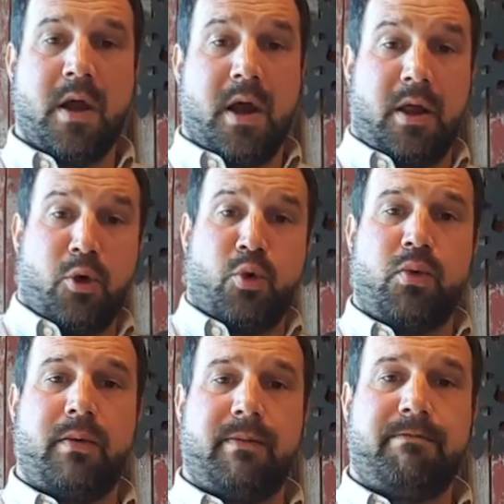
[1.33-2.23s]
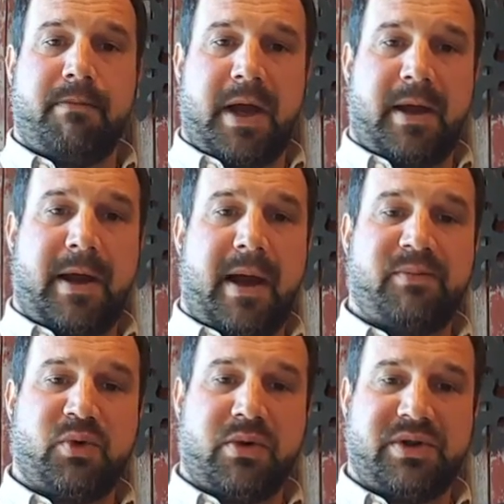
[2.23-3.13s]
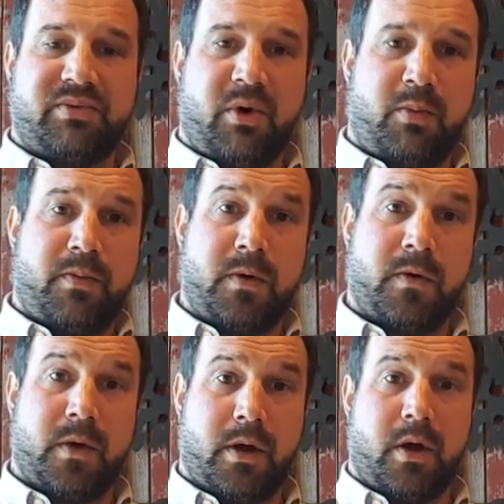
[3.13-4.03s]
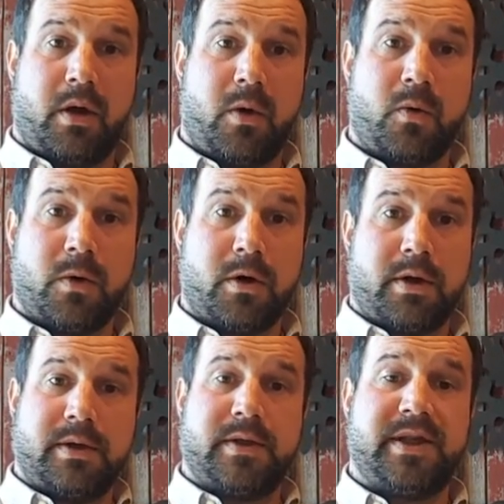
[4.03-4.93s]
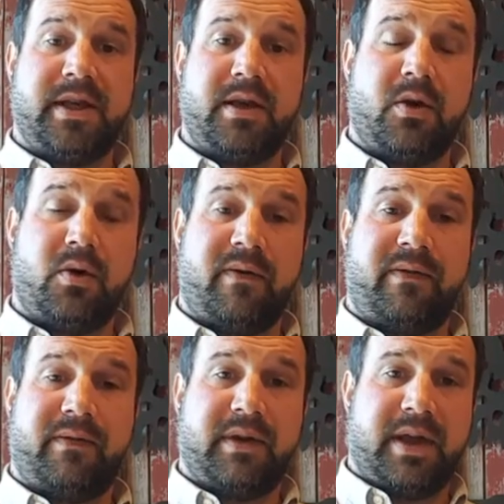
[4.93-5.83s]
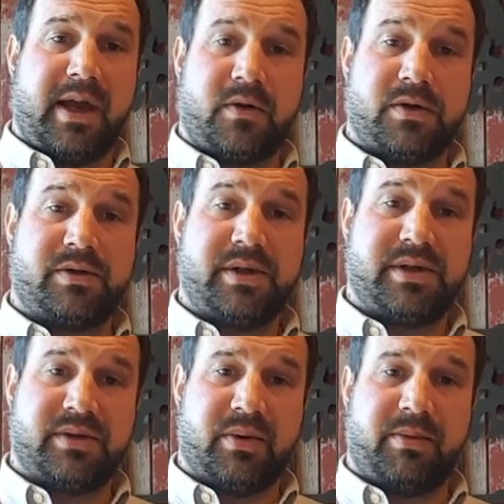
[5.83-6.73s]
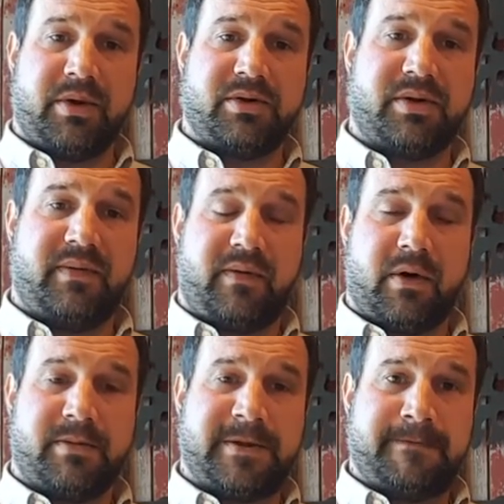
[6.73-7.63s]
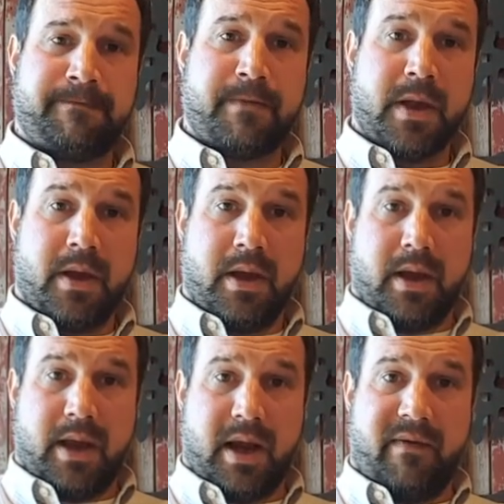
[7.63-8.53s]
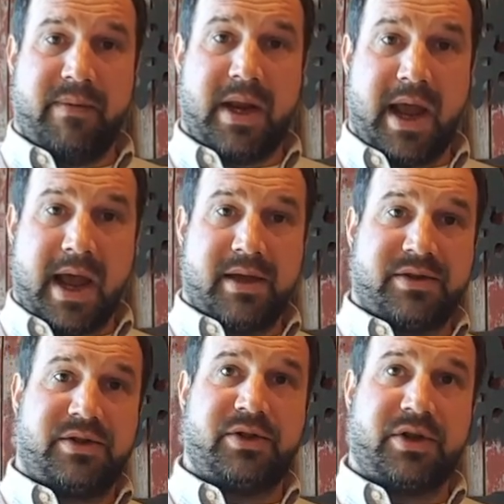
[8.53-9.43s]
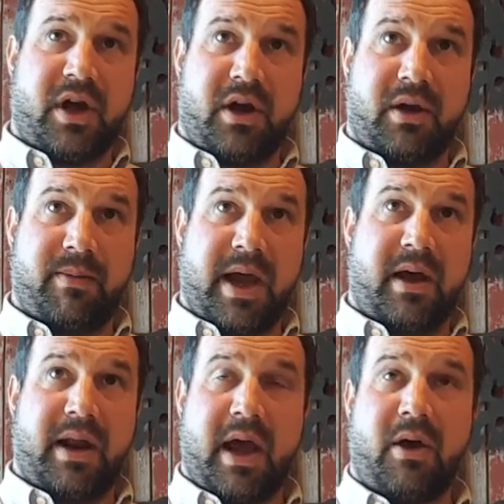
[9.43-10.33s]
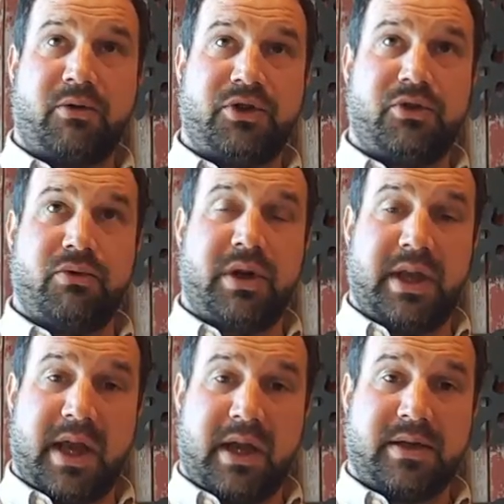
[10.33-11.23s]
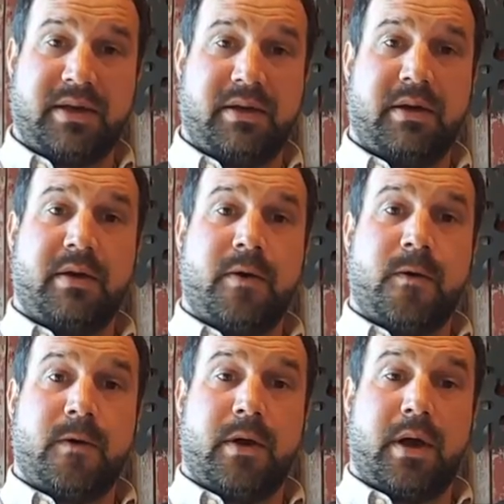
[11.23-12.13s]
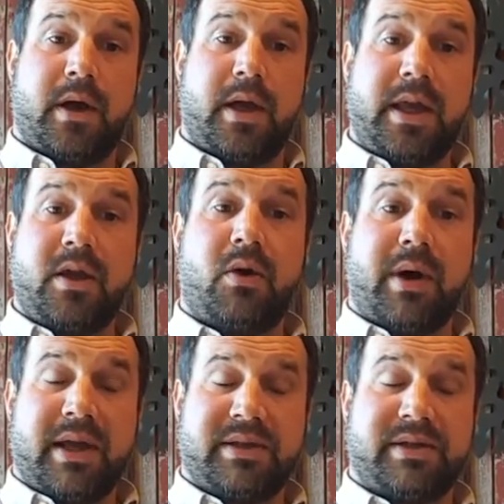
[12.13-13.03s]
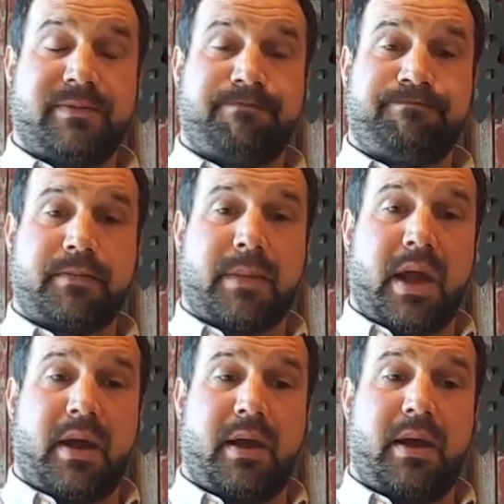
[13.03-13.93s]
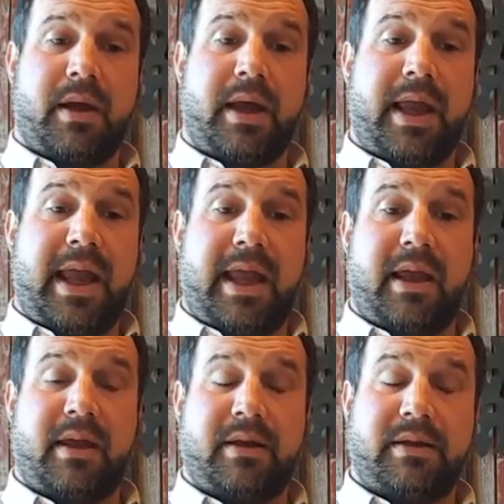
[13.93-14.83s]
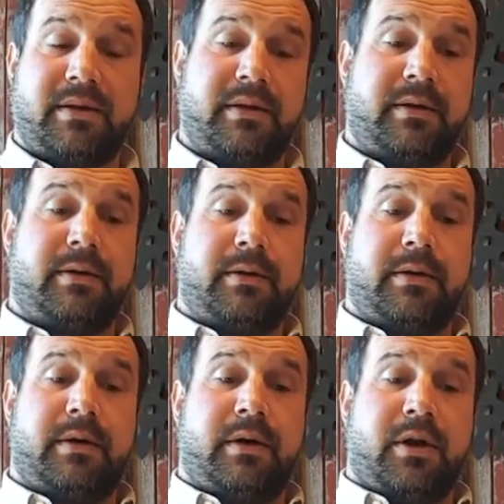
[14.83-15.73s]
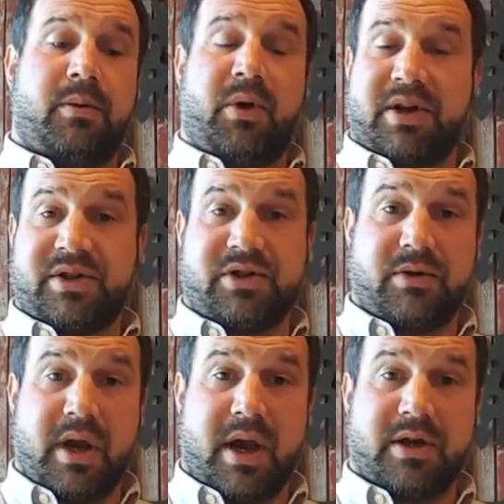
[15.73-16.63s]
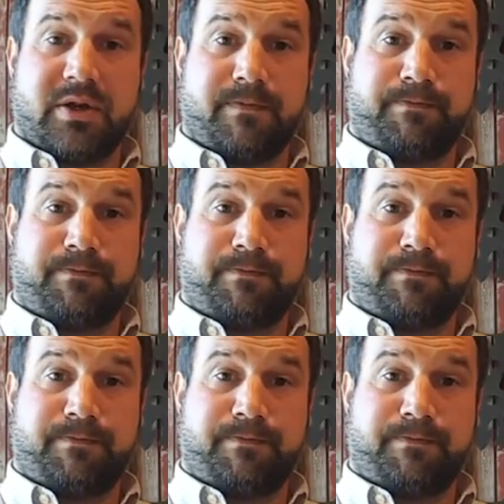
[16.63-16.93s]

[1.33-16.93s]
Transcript: Hello, I'm Tory Schwope, owner and CEO of Cat Nurseries and Schwope Brothers Tree Farms, and I've been asked to talk about how to connect EOS and process triage.